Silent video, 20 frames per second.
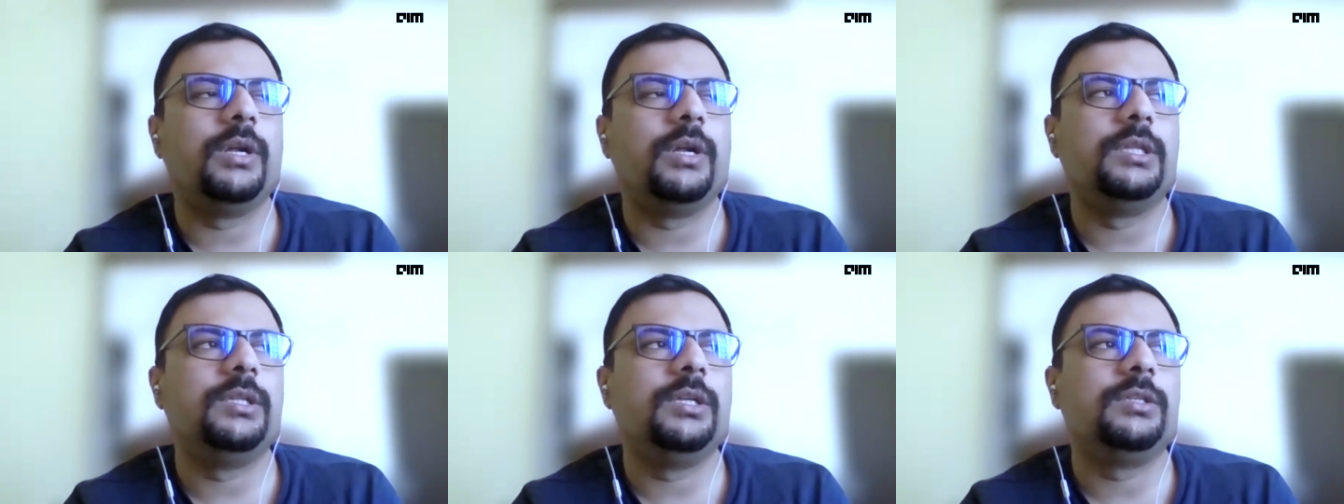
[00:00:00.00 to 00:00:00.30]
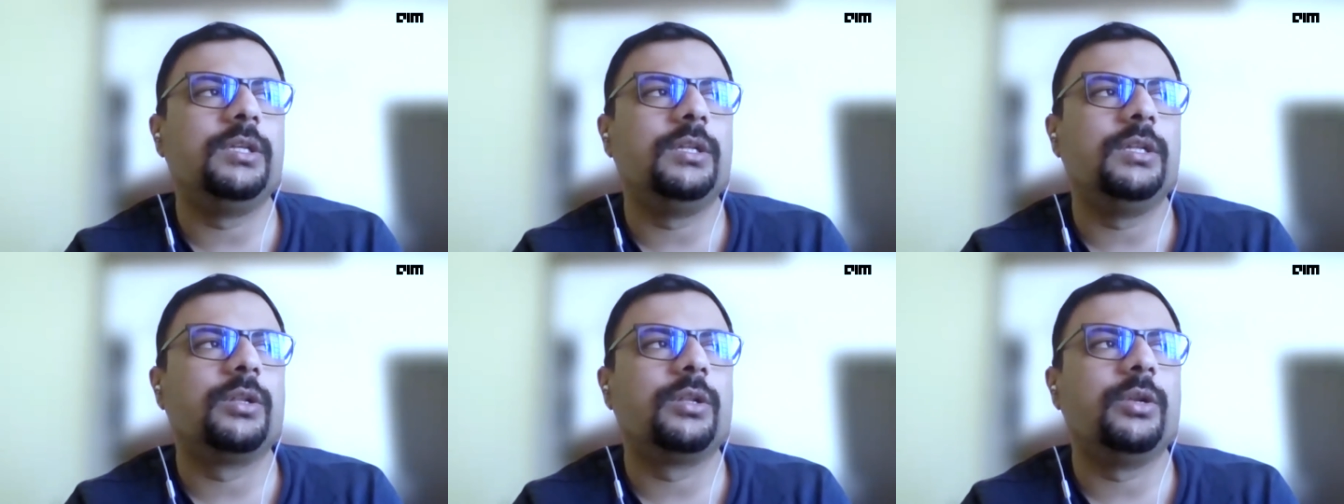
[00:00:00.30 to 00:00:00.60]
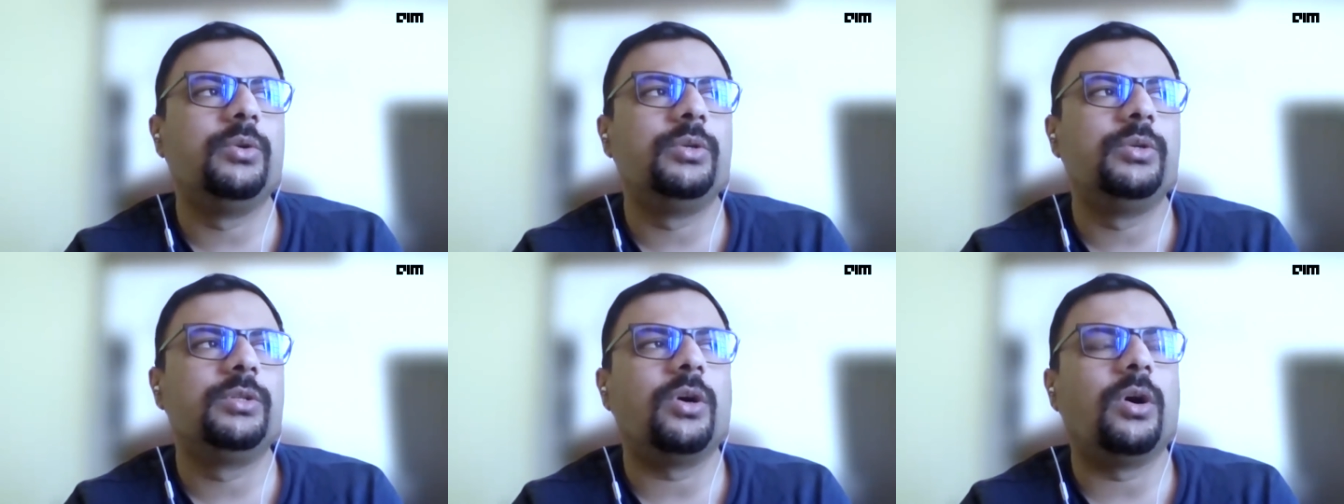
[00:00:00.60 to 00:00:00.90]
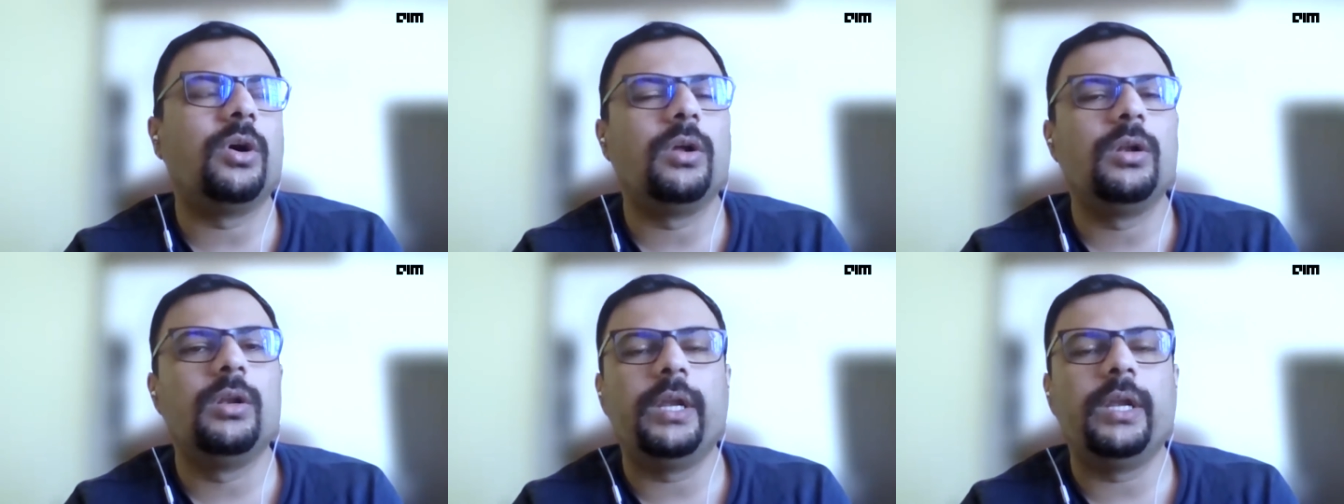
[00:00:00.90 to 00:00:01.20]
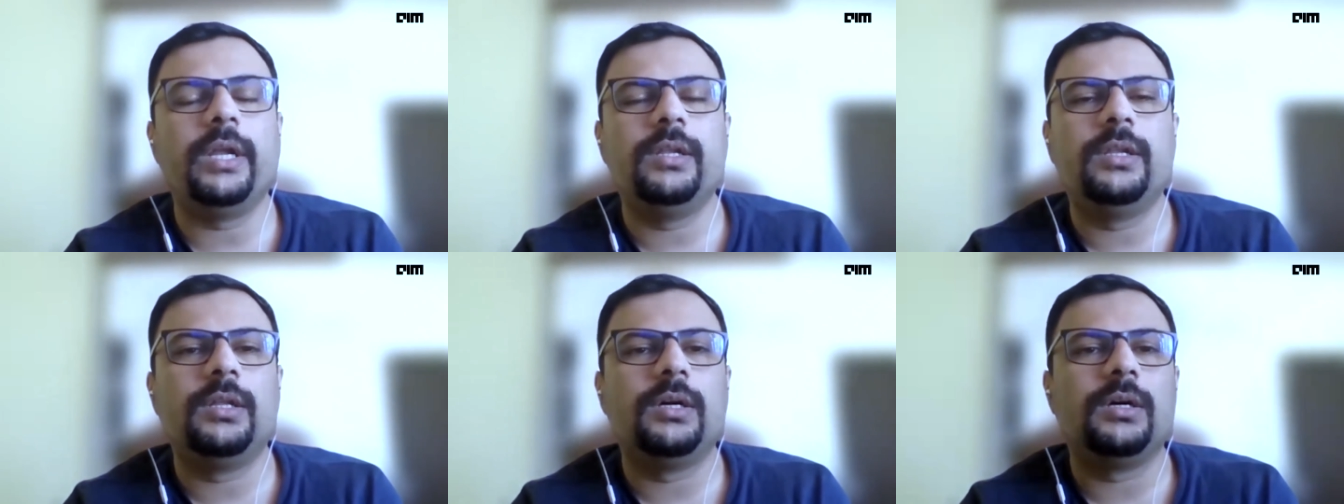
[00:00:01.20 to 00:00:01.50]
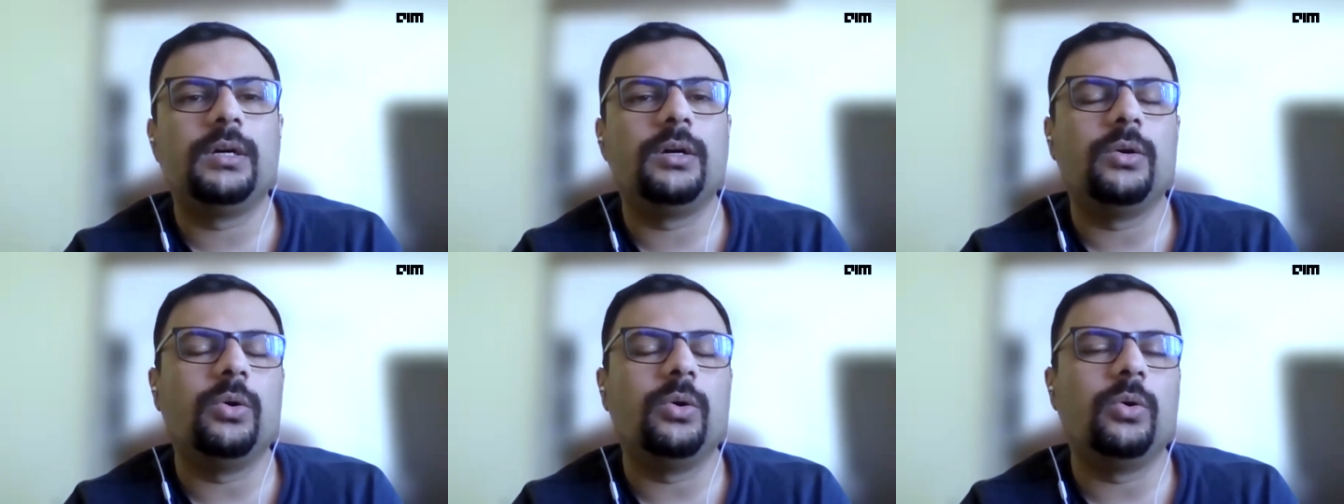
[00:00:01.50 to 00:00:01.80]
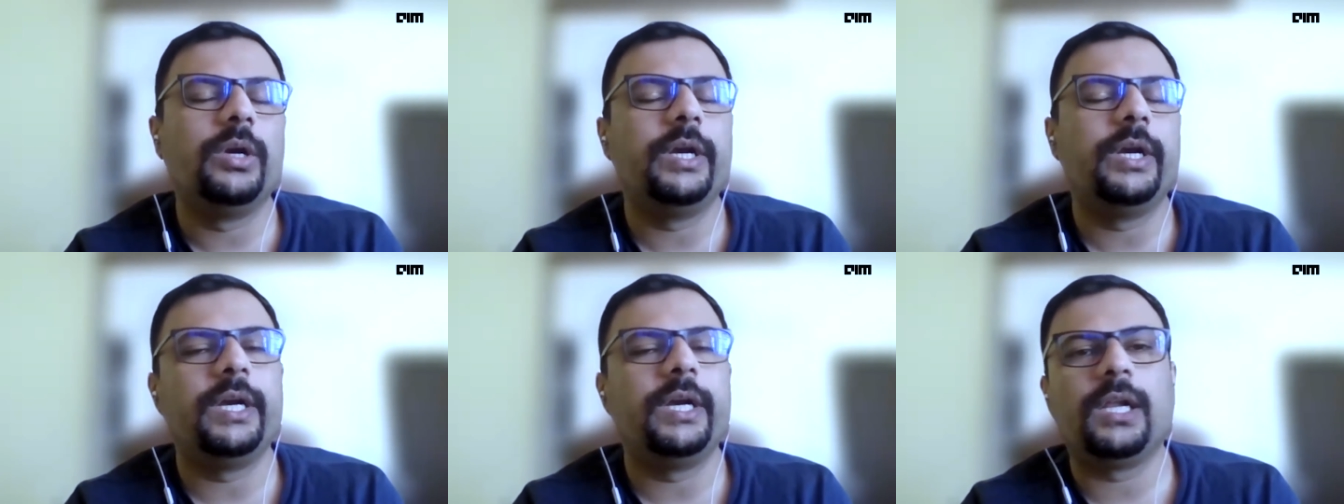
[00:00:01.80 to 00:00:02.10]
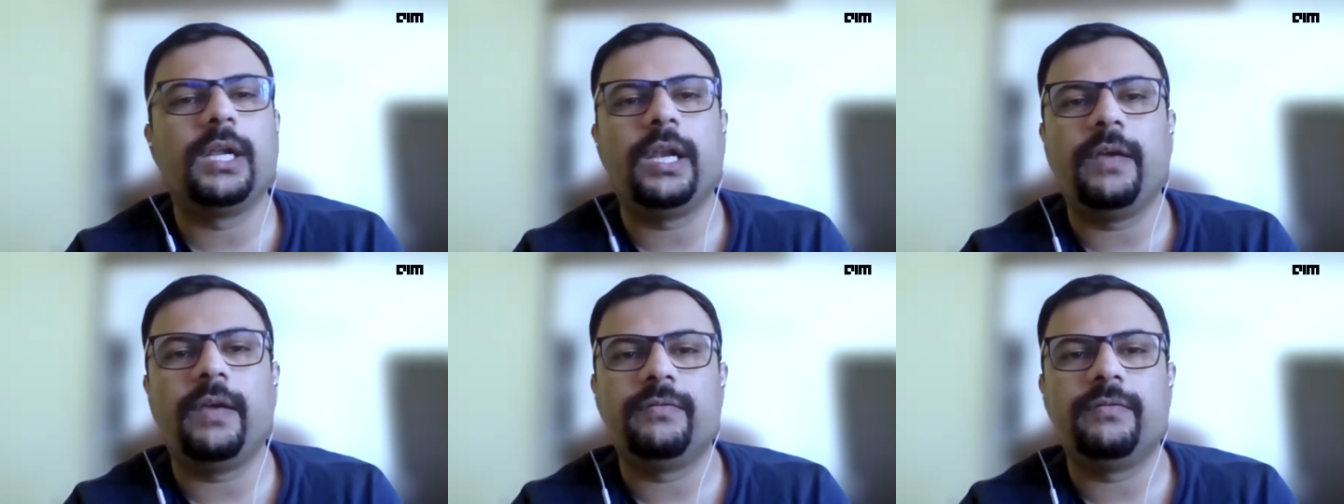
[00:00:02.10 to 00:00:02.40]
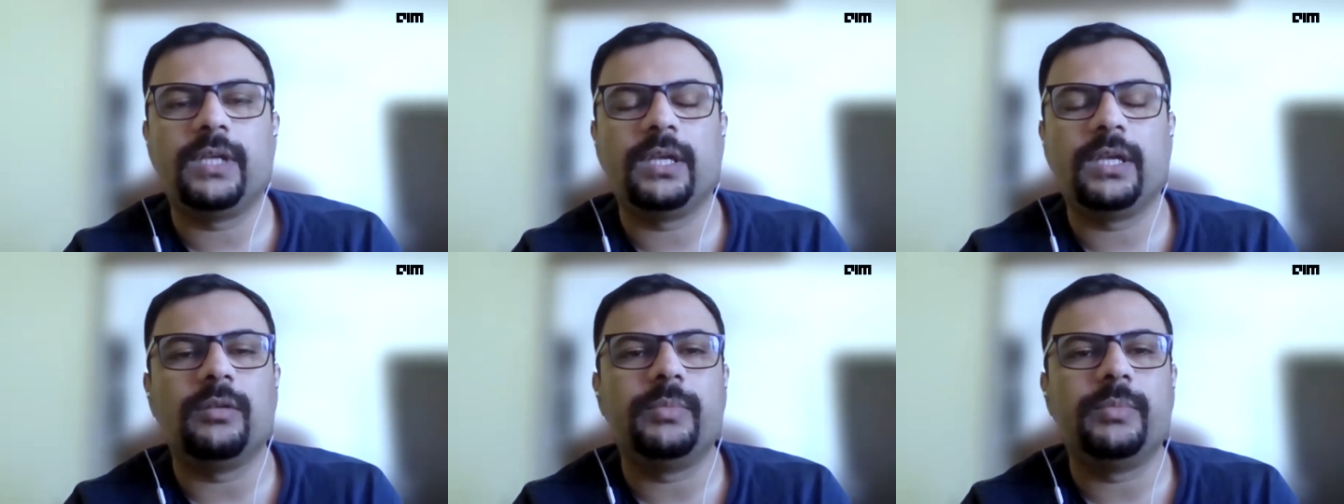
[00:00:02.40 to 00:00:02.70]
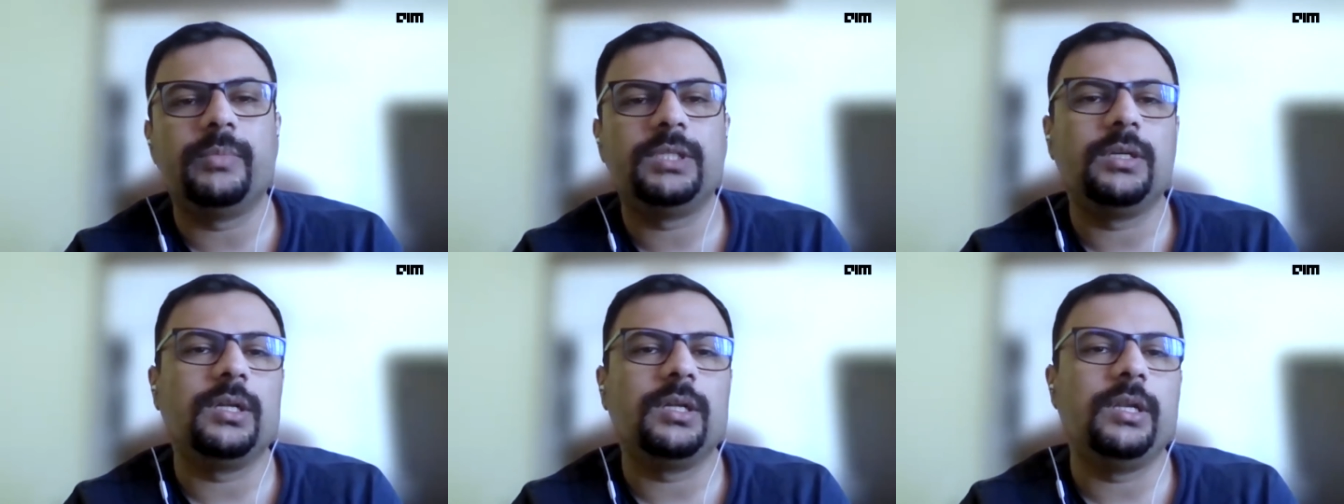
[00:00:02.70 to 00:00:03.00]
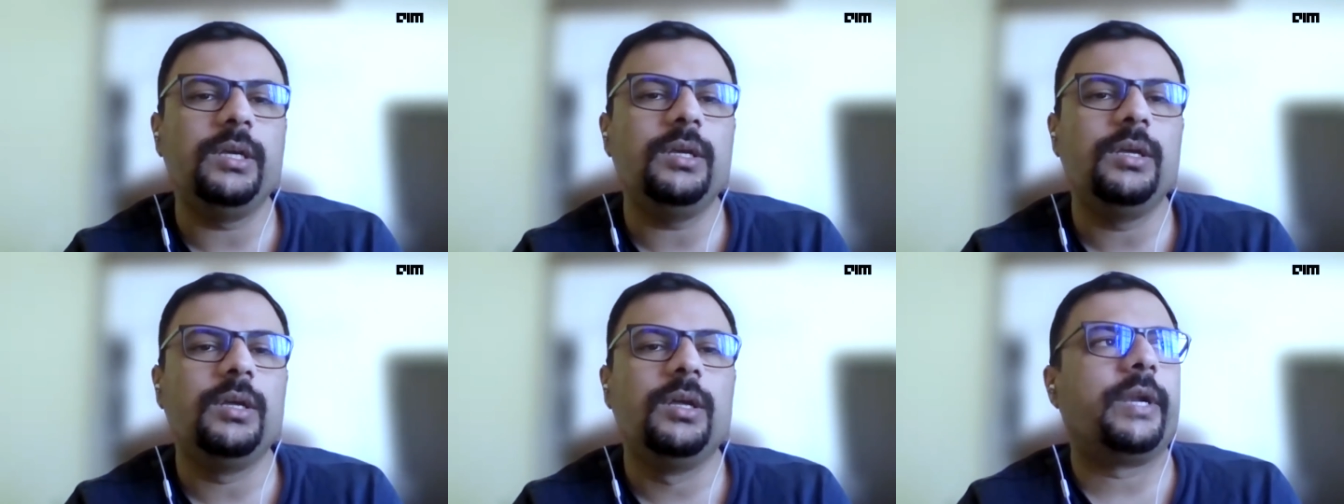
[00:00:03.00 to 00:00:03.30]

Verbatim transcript: and this includes all the whole data lifecycle,